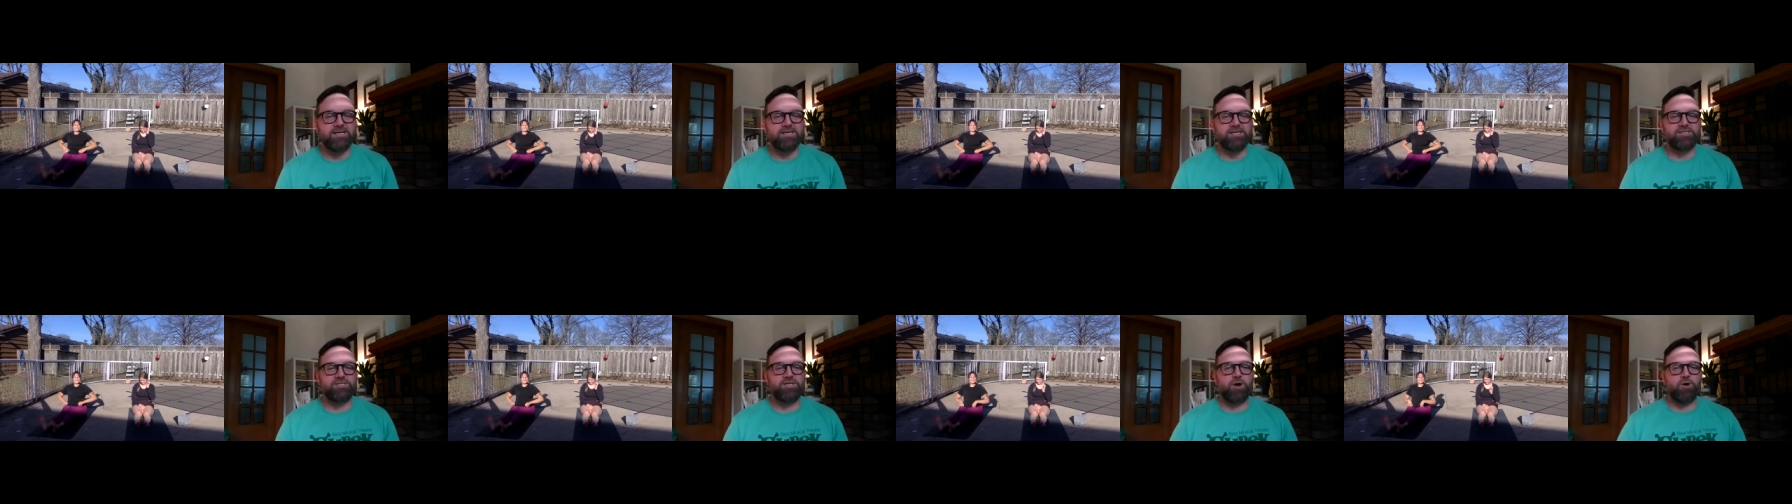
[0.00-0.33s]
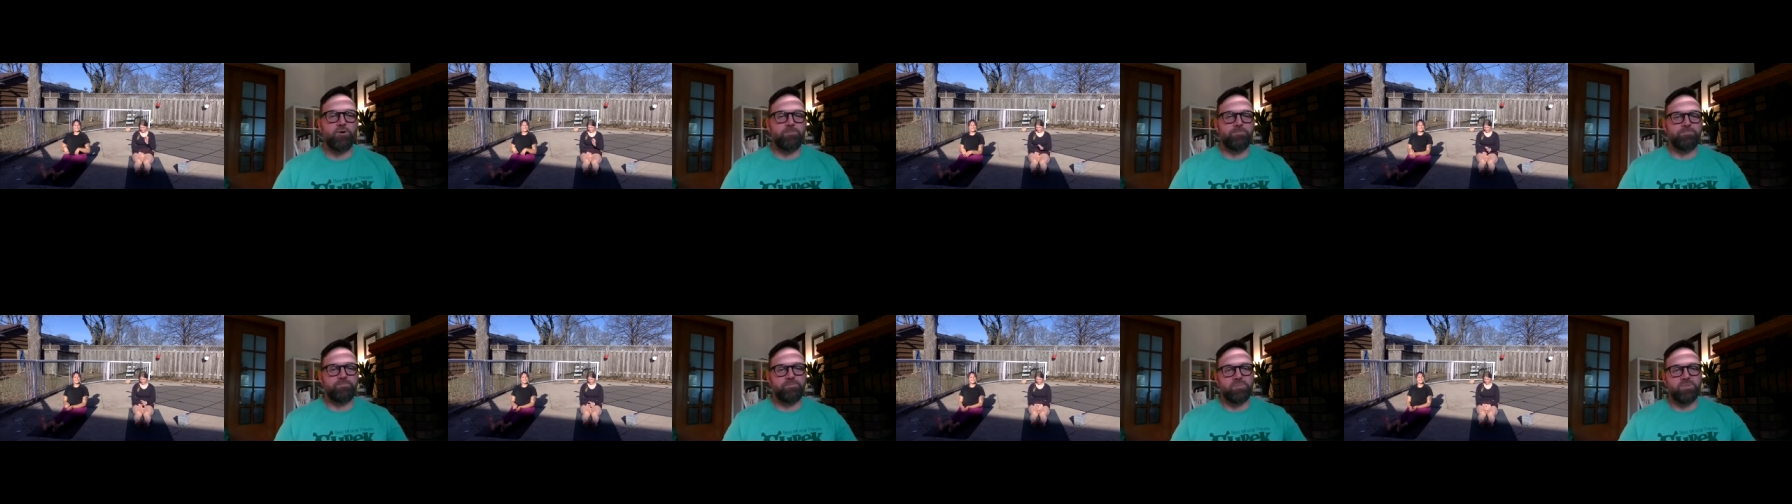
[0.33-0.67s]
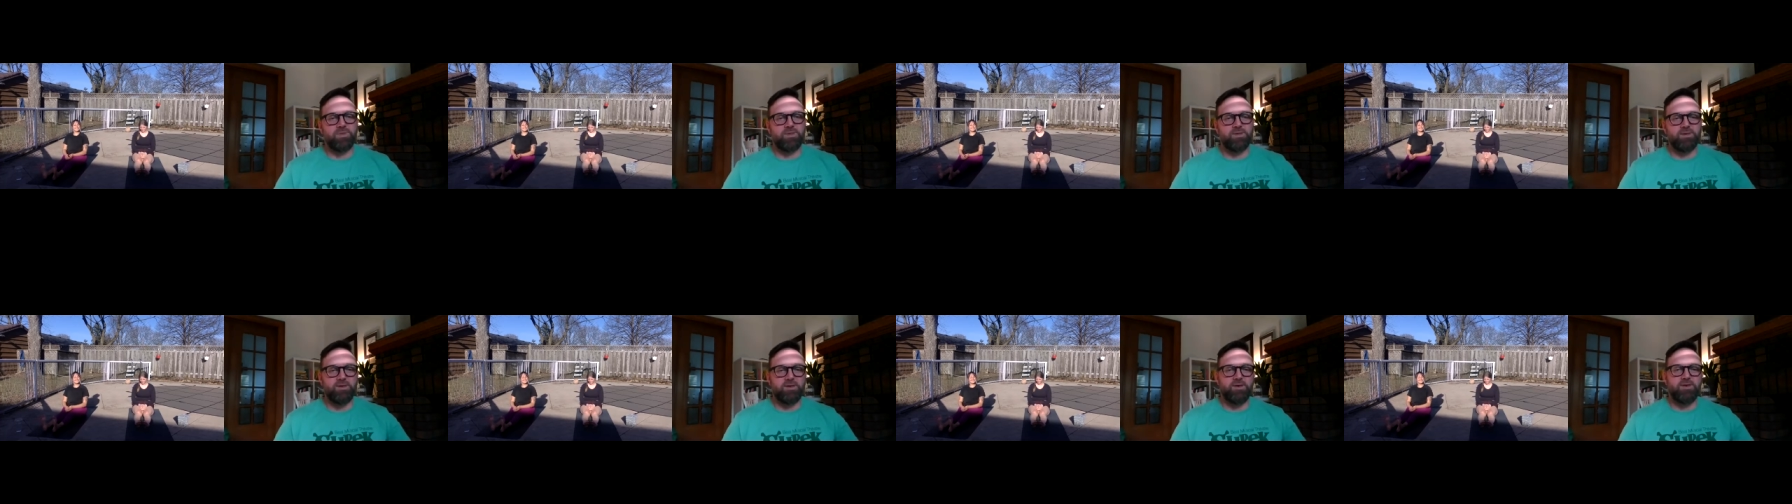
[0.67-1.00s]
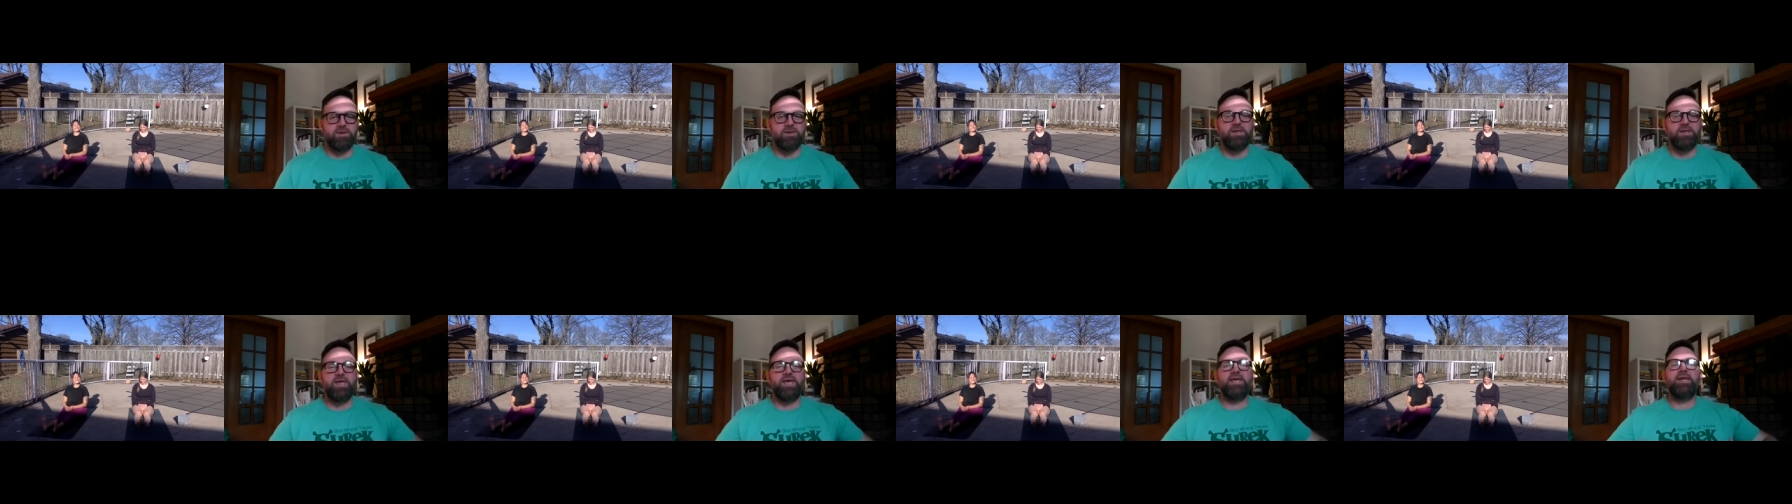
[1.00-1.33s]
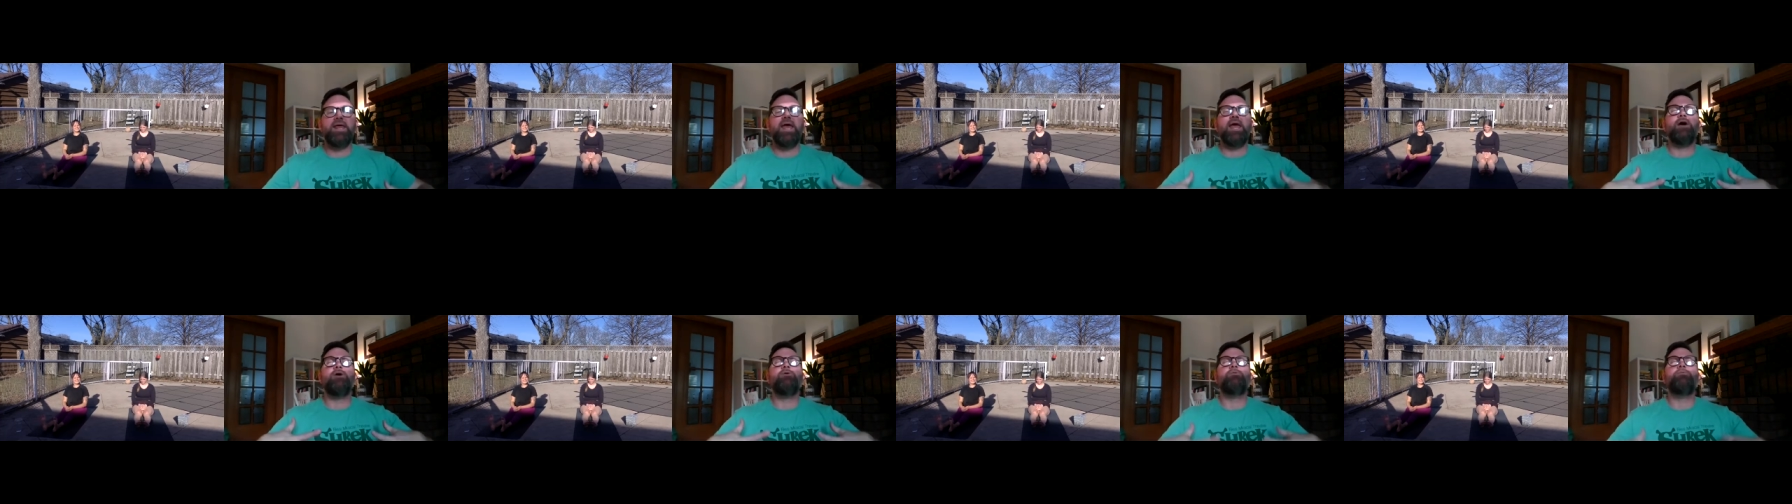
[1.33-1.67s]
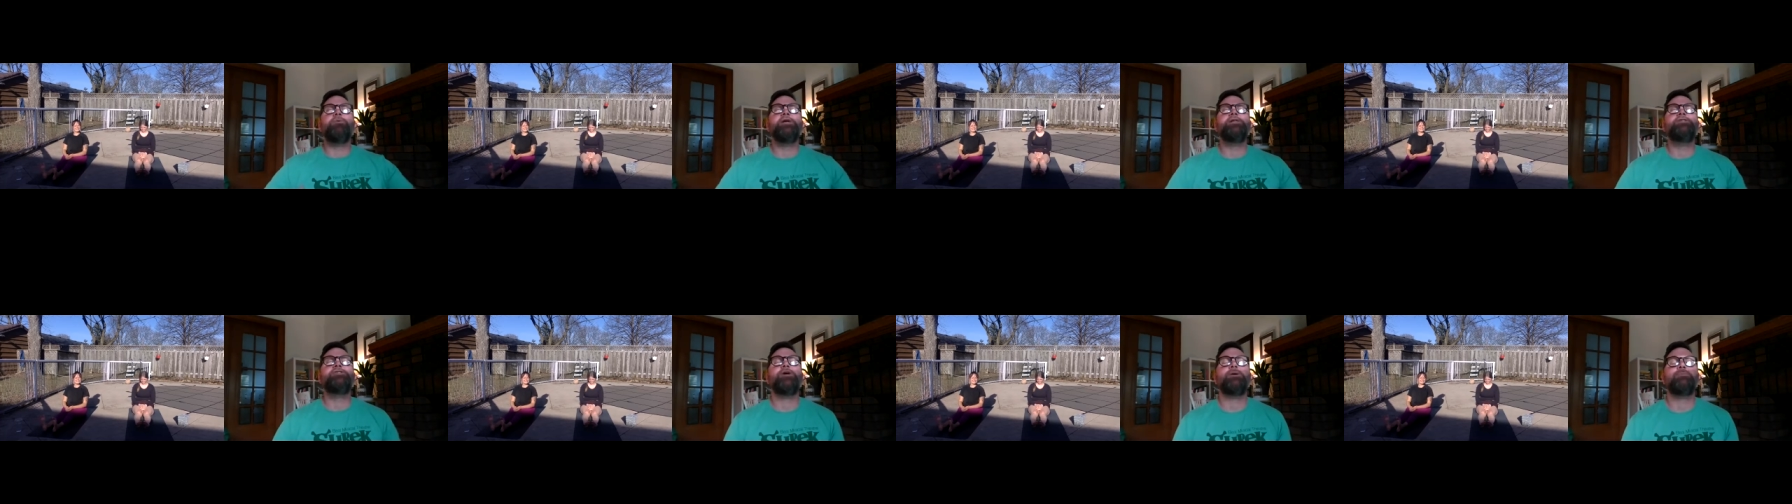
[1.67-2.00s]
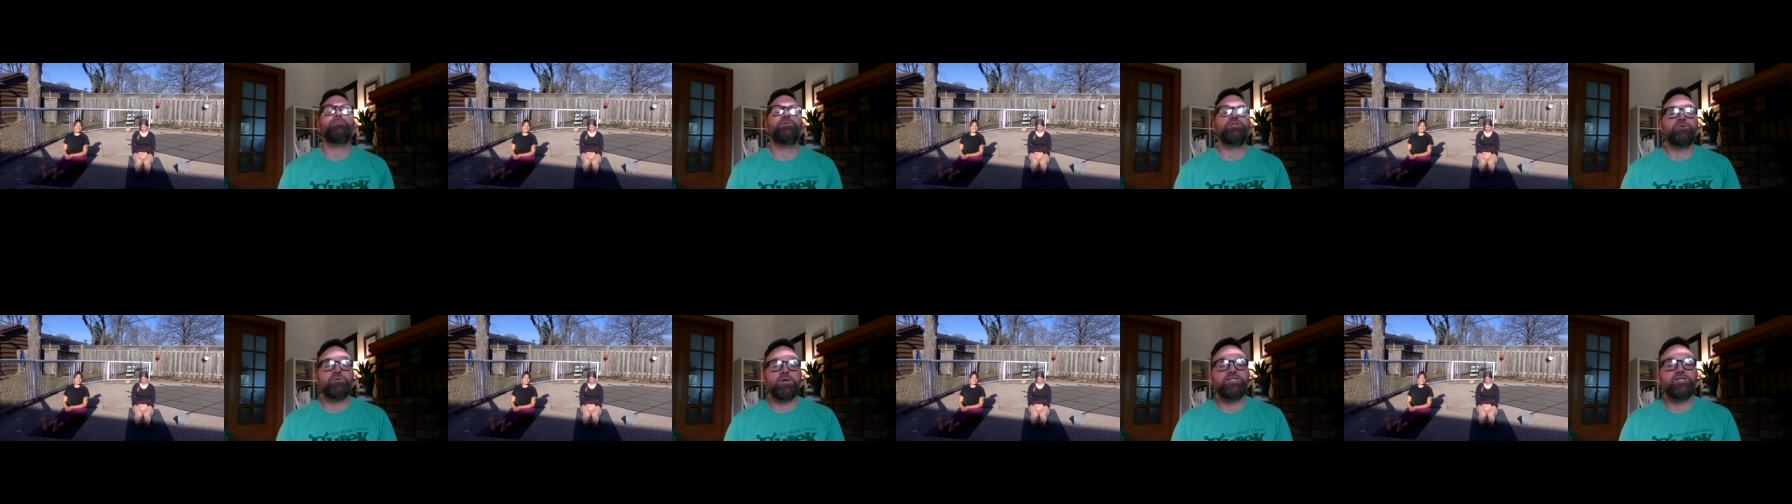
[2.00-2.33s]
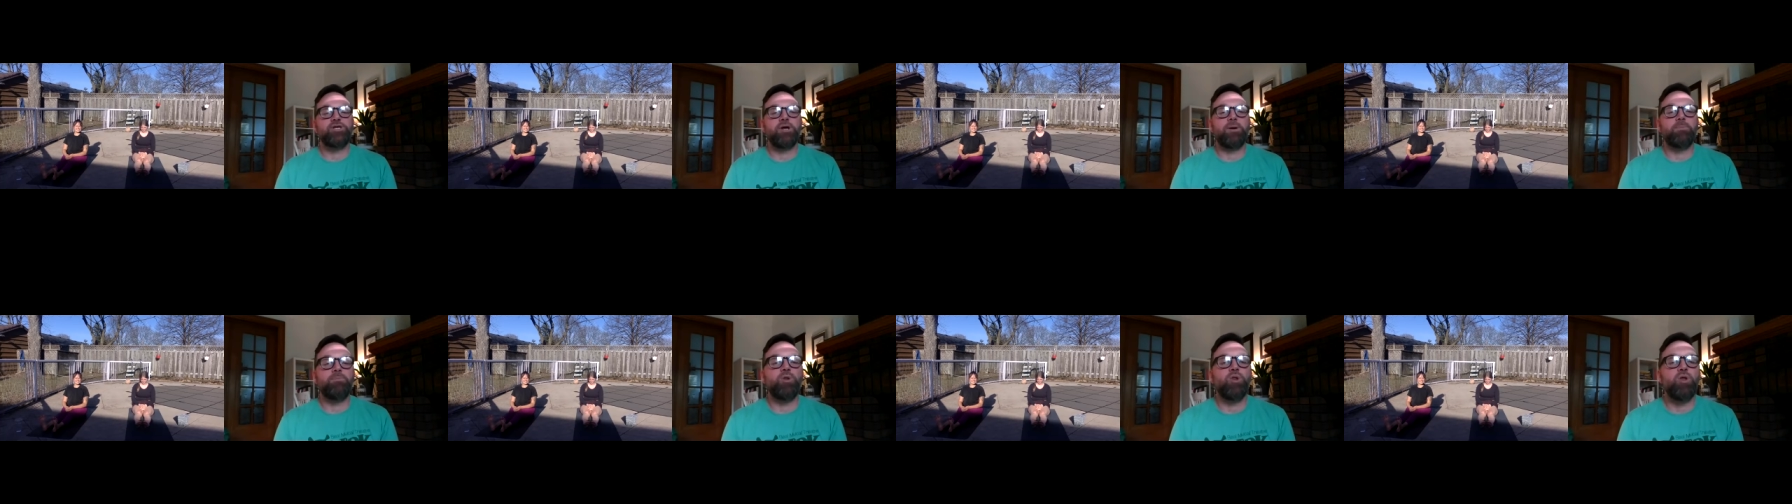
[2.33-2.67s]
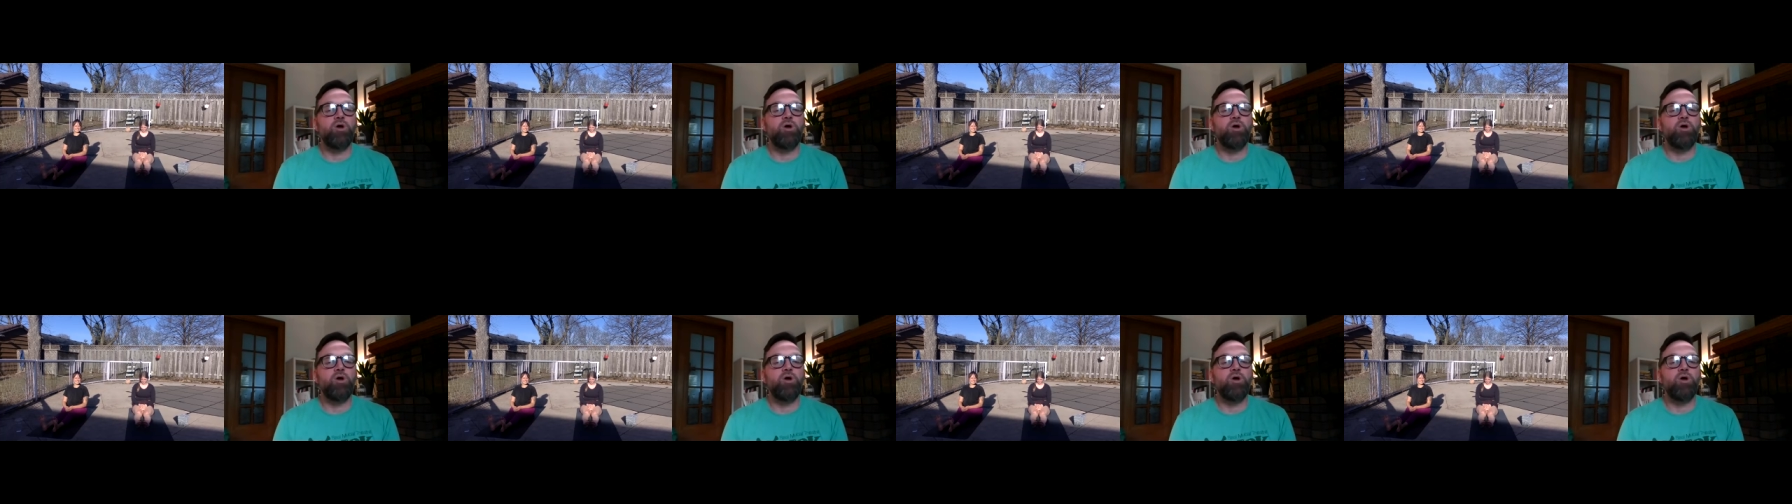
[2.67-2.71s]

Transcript: So inhale, reach up, stretch up,